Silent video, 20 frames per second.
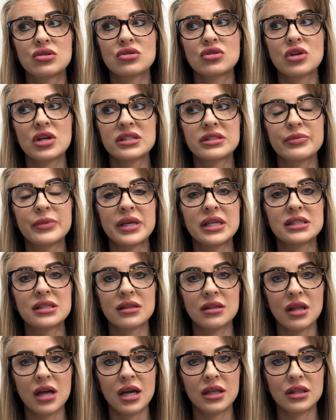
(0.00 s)
trust me, it's a
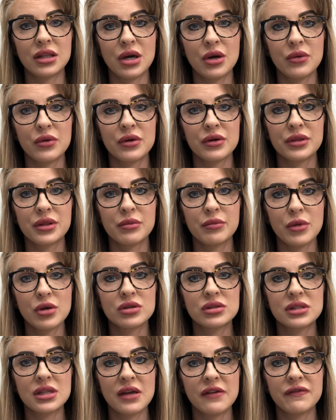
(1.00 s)
lot lower than
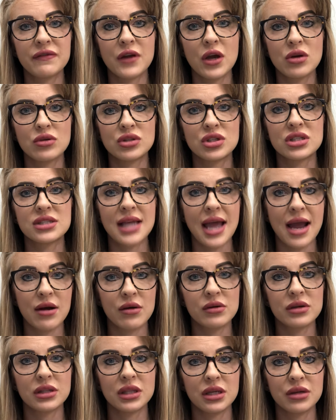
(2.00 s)
most life coaches'
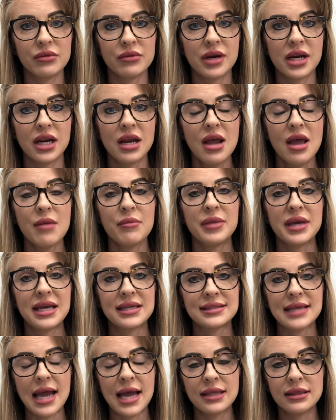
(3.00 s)
hourly rate, because
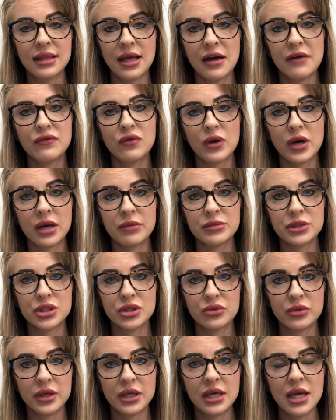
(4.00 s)
I love what I'm
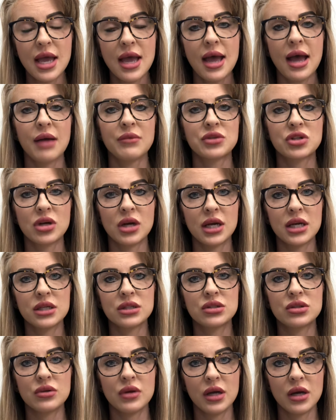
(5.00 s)
doing. I'm trying
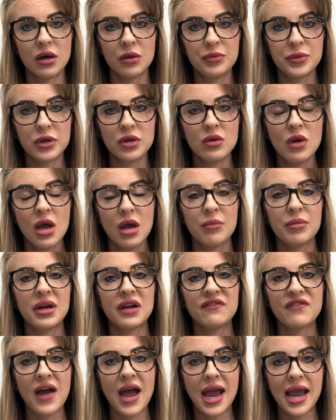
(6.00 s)
to help you. But
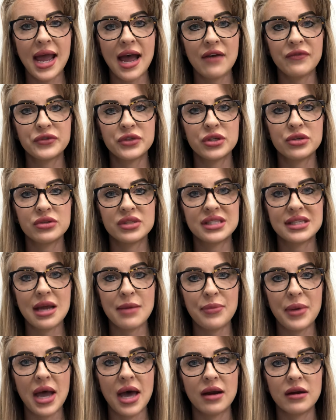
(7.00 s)
if I have to step
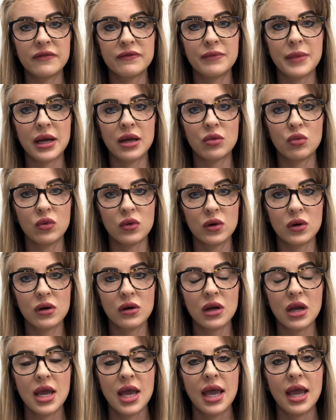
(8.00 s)
out of my
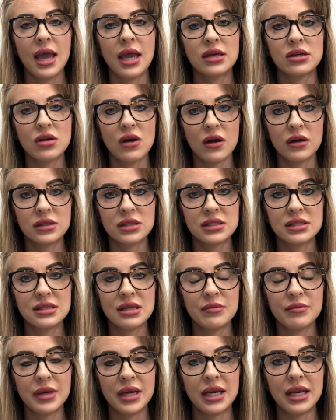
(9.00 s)
work and talk to
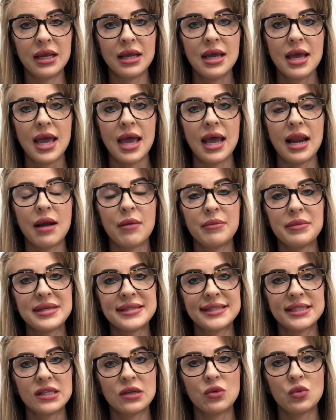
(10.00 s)
somebody and I'm
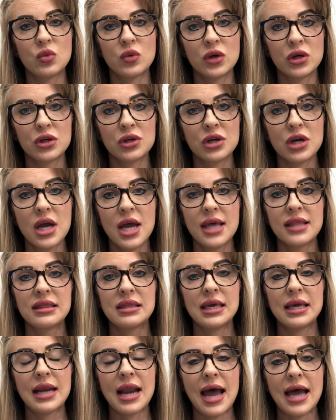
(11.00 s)
missing work,
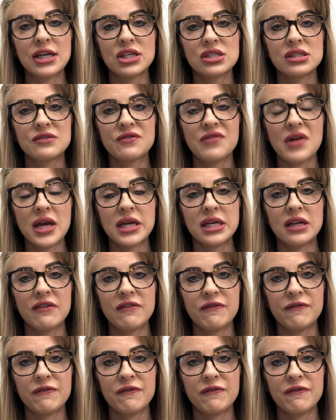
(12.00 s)
then I just find it